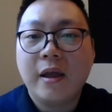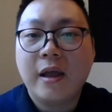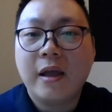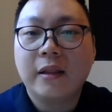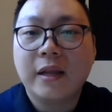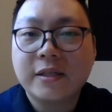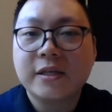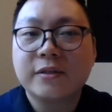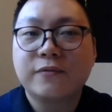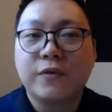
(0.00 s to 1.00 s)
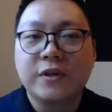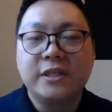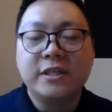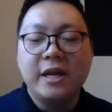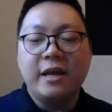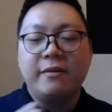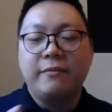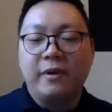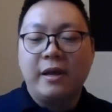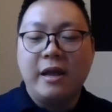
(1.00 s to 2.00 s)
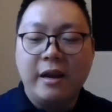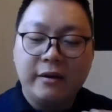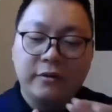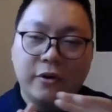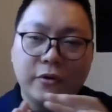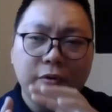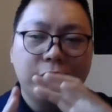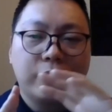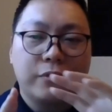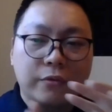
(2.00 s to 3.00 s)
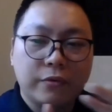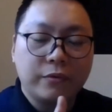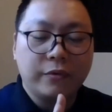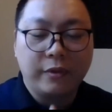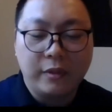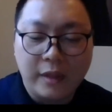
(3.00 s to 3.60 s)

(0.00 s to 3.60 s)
And lessons for today, and going through